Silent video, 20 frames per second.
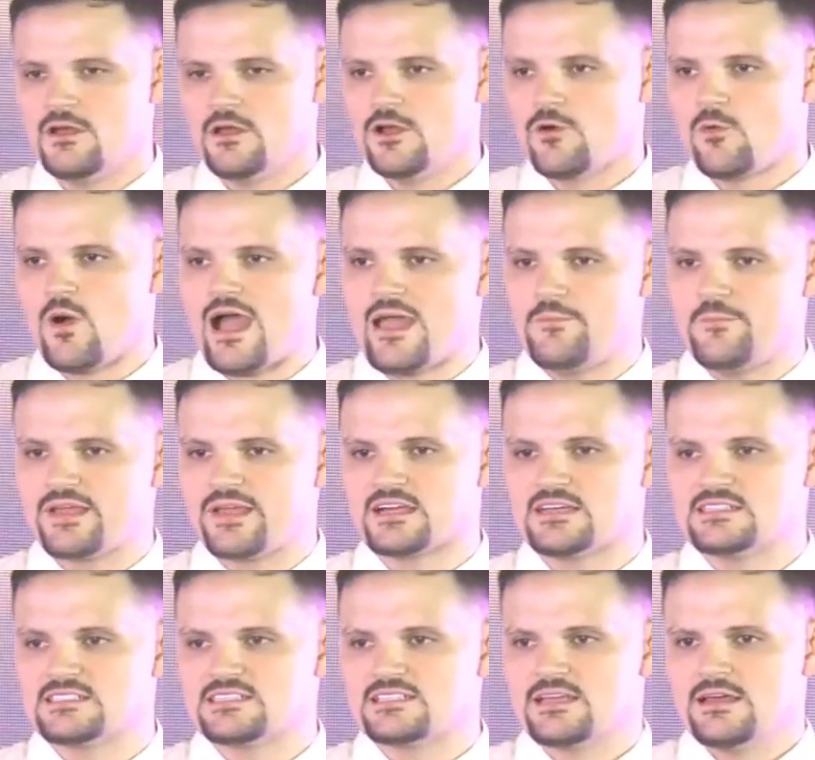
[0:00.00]
Why? Because
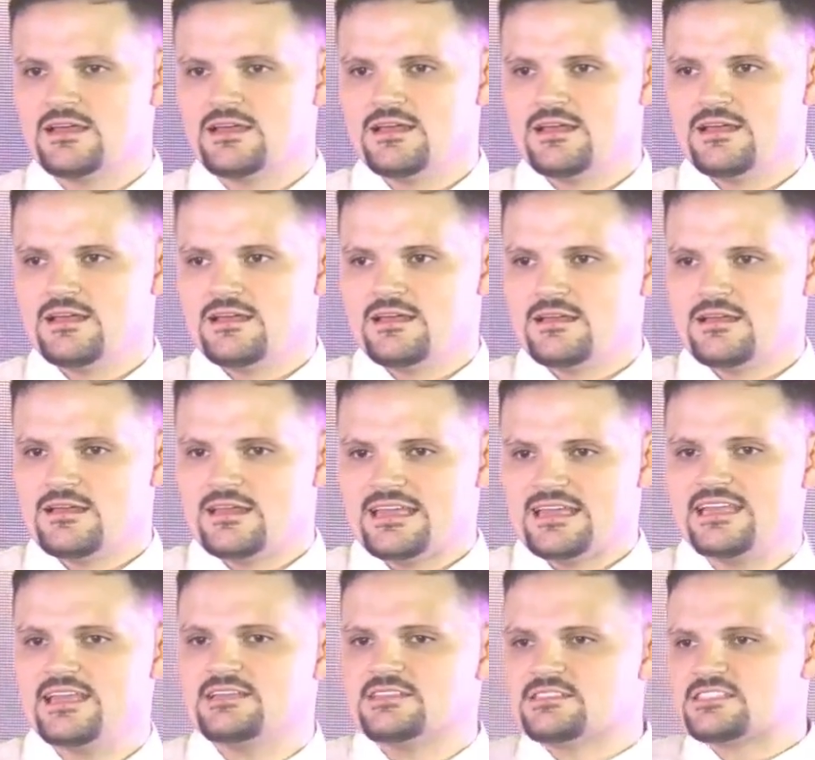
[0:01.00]

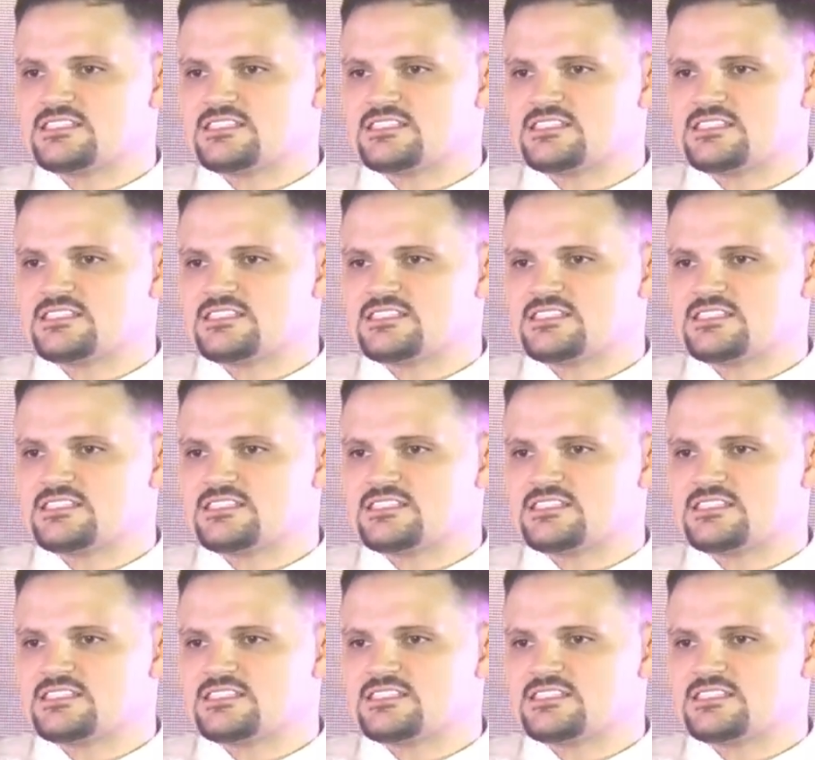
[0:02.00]
he didn't